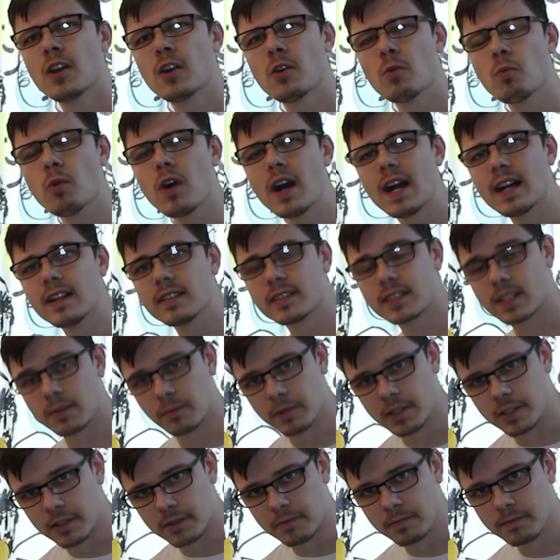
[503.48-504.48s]
What else can
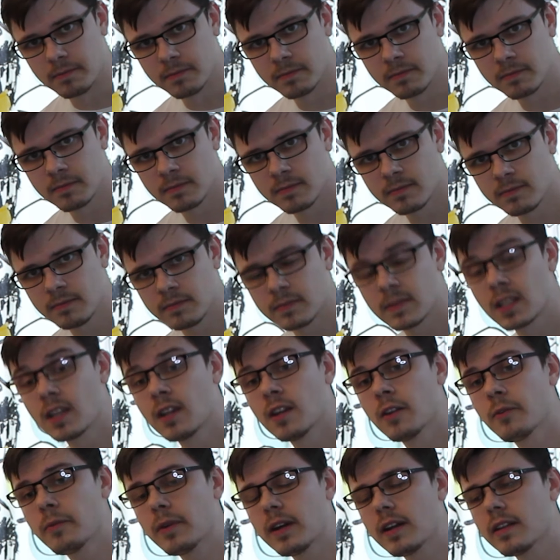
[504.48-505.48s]
we do?
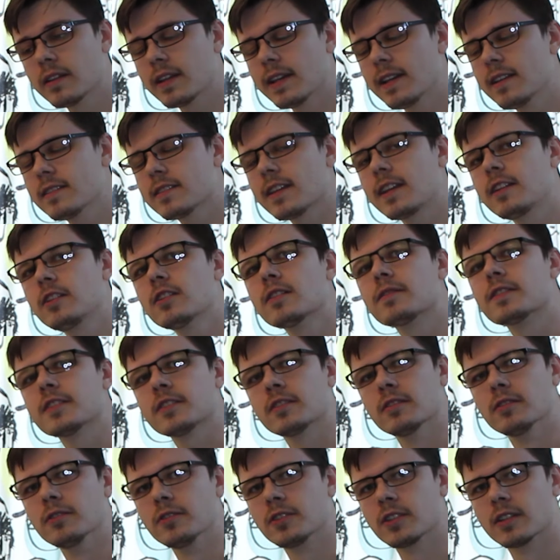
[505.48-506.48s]
Well, there is another
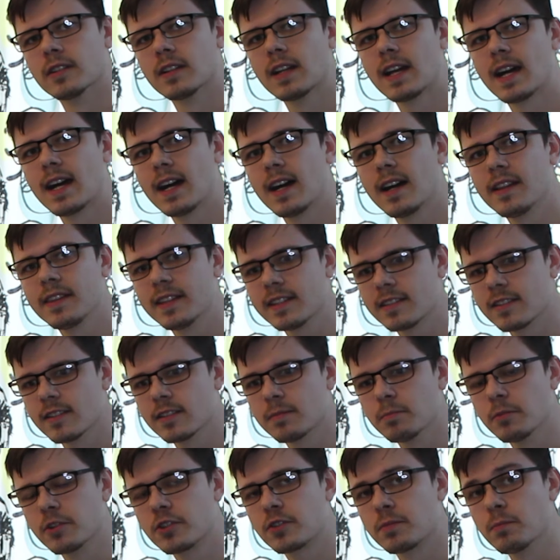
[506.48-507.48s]
solution, and this
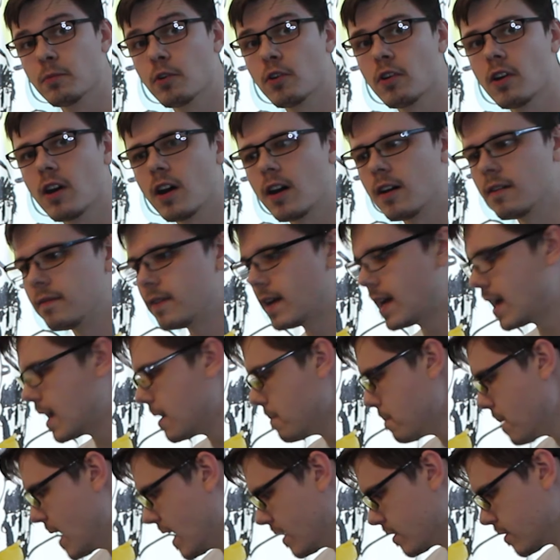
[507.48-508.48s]
is much more of a
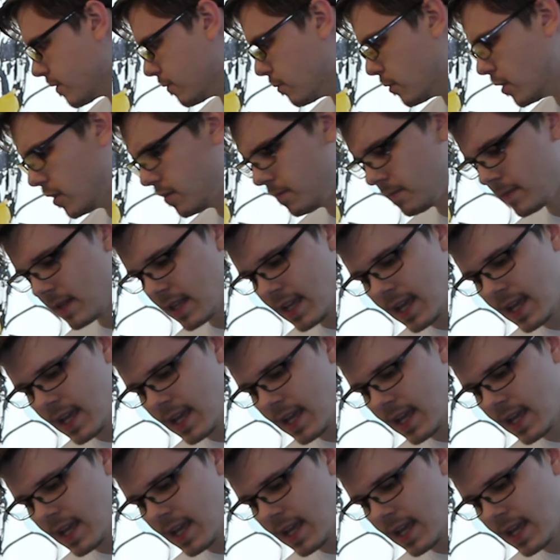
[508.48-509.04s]
passive one.